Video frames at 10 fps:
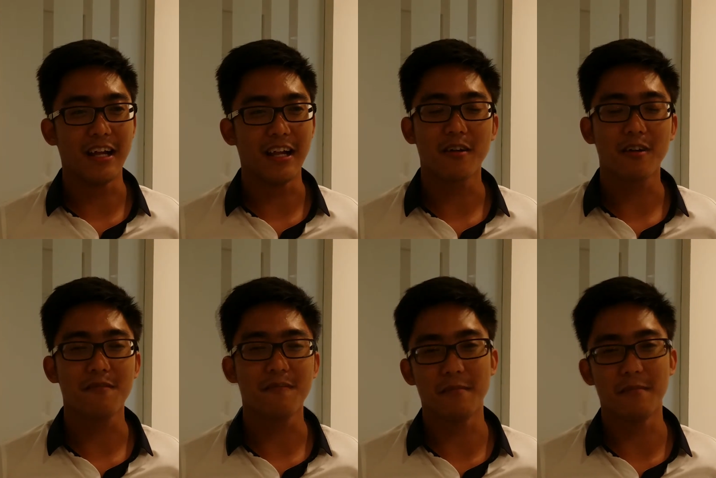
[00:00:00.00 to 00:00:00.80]
a lot
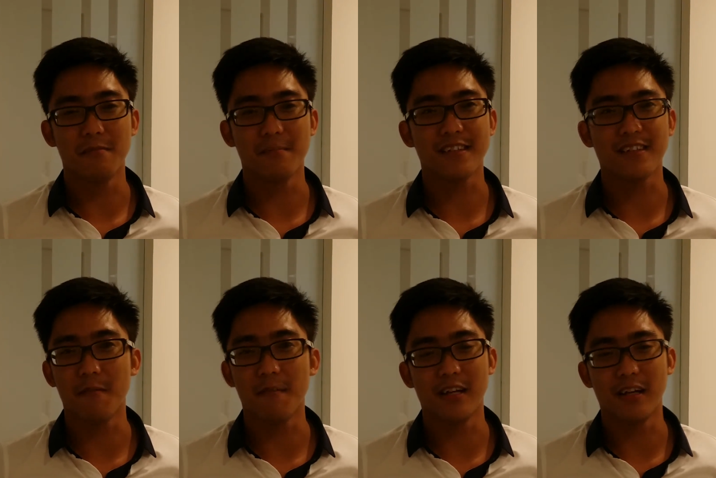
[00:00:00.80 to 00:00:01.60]
of our members
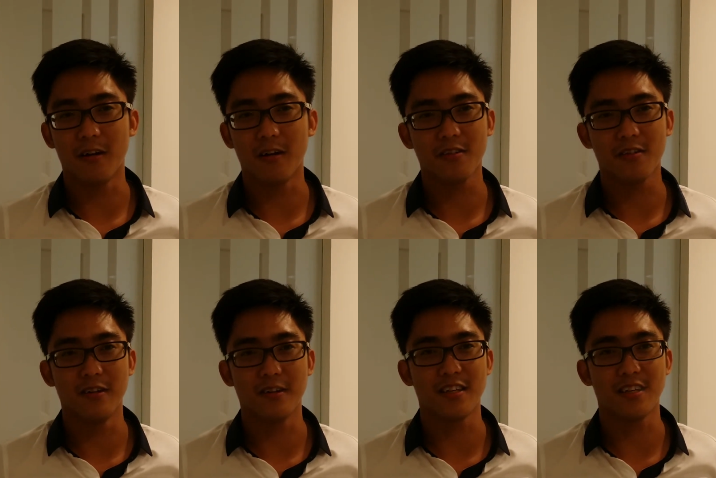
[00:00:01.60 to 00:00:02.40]
helped me a lot
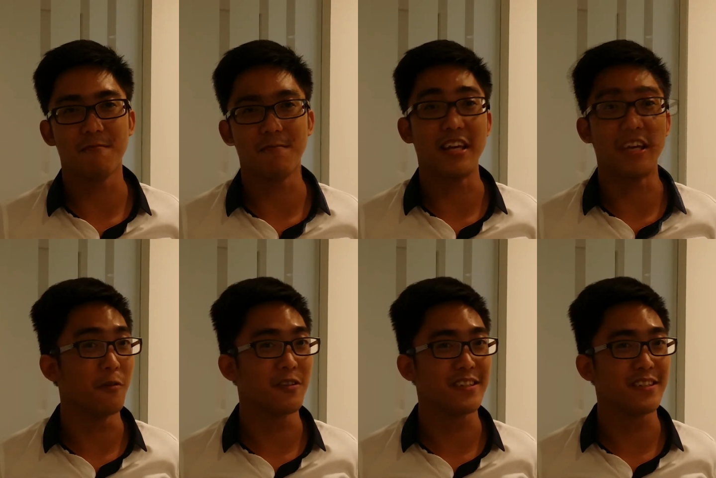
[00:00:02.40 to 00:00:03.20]
to achieve my
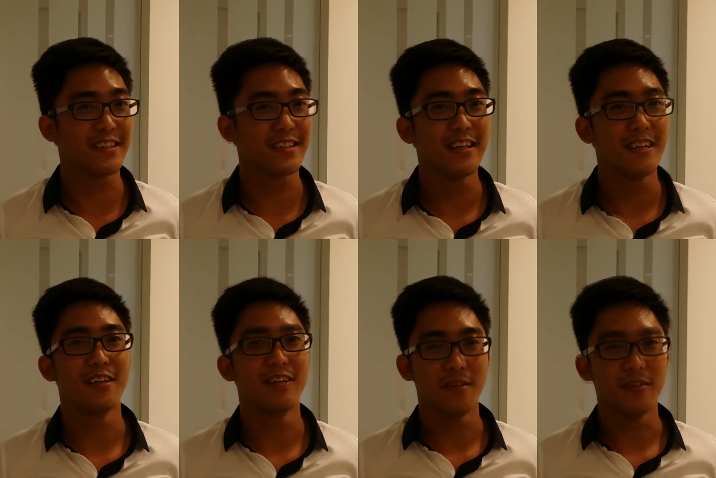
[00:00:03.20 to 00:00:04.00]
goals,
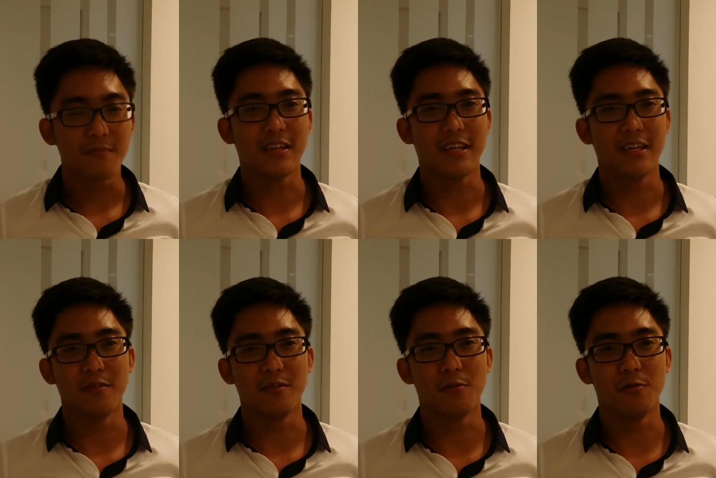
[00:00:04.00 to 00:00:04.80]

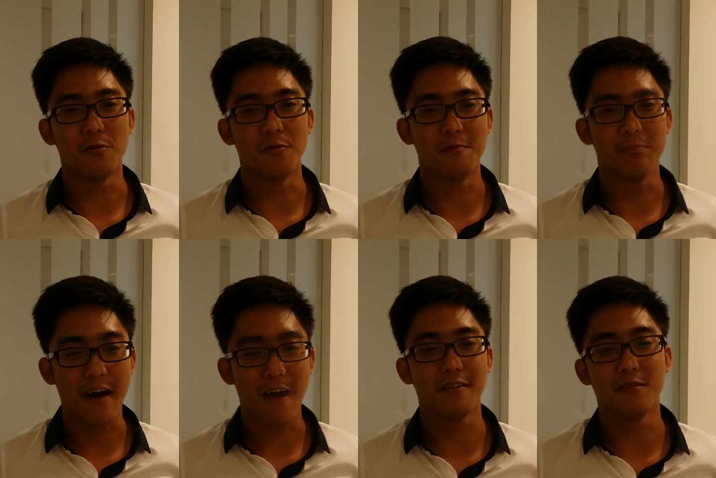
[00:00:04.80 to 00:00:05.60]

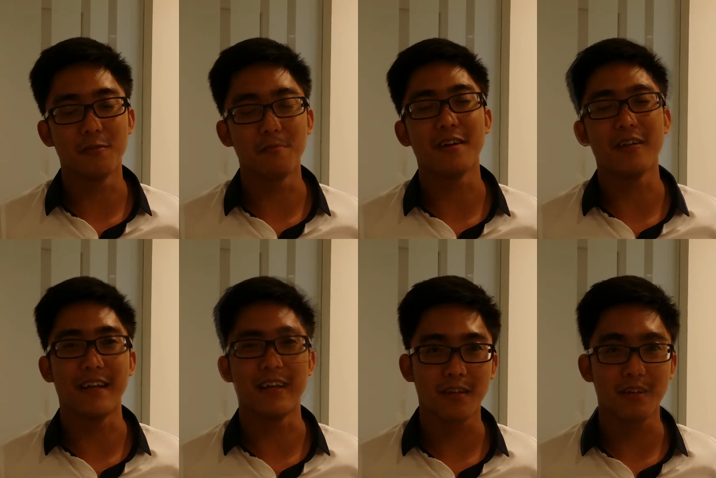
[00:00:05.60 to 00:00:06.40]
to be a
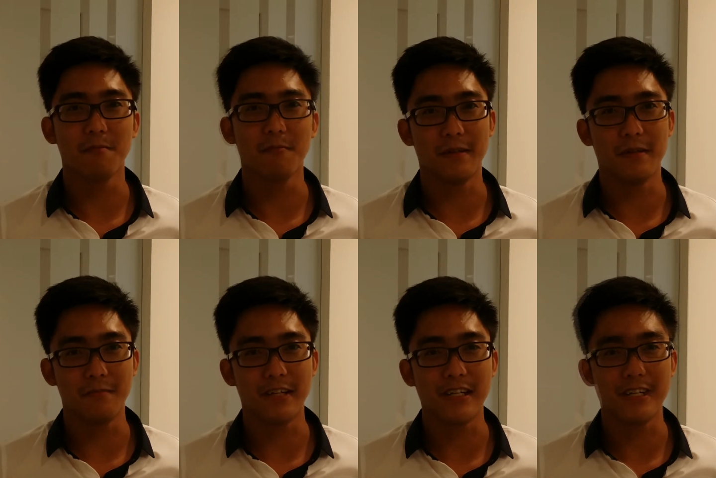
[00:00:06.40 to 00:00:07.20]
better
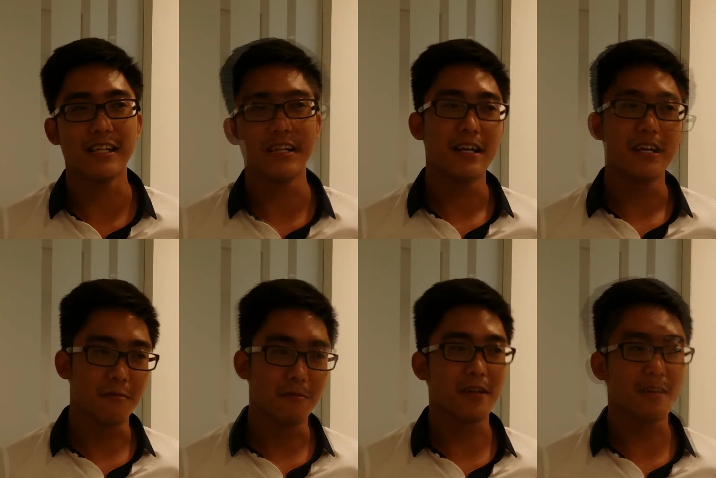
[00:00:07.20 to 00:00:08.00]
people,
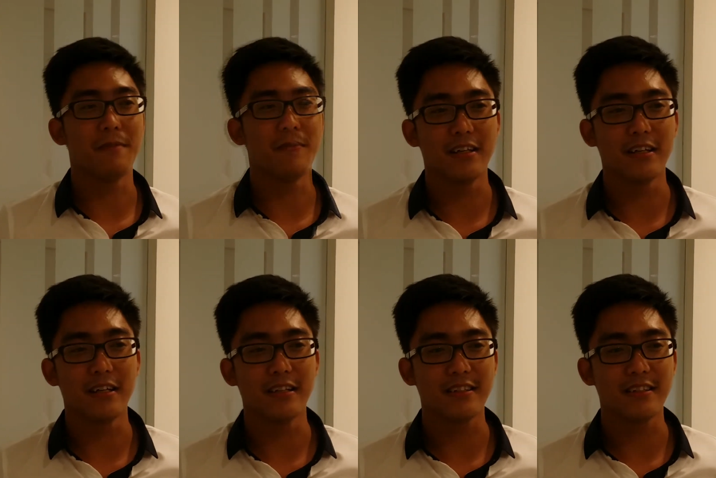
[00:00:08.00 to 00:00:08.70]
to be a better